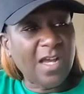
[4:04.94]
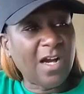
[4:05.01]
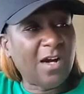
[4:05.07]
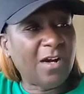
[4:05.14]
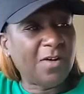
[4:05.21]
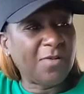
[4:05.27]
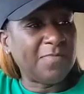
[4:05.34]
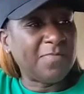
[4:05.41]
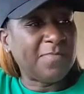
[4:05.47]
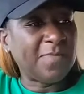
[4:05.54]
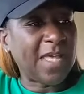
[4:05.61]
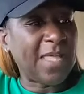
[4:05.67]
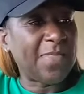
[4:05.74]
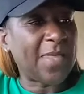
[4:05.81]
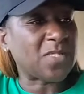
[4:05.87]
And
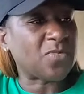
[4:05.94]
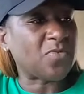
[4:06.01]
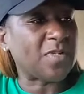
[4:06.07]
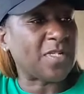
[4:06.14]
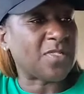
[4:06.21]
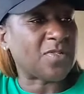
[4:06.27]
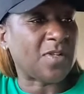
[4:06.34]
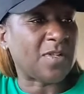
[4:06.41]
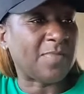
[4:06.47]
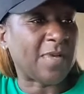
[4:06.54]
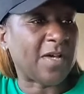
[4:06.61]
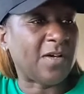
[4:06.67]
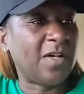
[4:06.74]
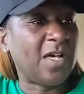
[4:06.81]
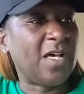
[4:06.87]
that's what it's all
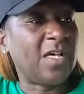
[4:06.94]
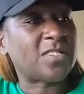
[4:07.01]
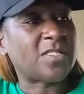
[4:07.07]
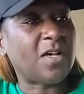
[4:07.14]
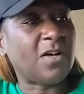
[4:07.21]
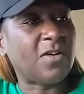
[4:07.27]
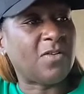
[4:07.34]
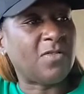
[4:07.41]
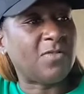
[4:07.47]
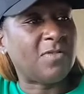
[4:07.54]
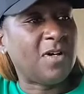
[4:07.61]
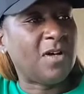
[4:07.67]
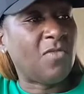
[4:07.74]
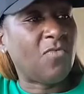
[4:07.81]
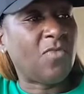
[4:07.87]
about. So,
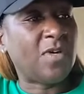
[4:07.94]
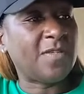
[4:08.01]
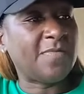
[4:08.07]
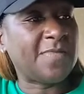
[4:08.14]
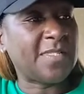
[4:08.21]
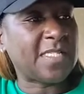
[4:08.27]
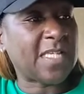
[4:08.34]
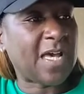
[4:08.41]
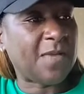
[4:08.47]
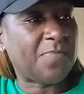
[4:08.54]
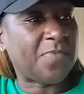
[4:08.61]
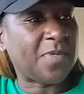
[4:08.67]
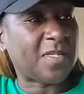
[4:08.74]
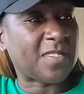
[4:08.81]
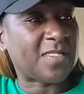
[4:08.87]
one of the
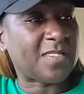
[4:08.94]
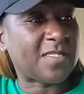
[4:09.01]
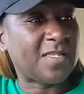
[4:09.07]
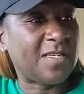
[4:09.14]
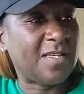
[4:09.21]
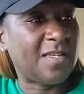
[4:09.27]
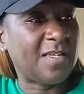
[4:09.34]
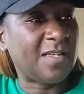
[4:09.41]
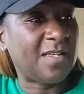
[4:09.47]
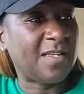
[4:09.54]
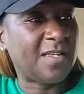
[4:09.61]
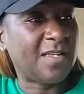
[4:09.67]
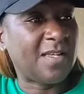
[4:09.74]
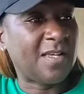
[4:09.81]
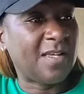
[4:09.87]
topics
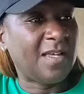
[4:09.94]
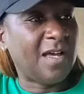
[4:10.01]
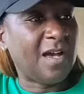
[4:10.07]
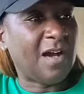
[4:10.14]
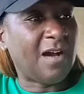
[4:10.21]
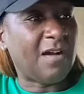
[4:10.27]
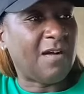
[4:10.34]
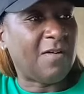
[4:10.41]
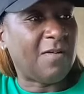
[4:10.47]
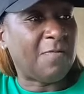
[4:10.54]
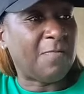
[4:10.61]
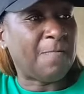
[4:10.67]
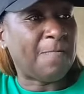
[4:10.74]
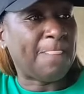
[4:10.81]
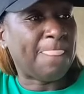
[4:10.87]

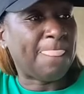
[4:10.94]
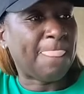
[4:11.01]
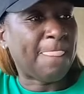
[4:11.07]
that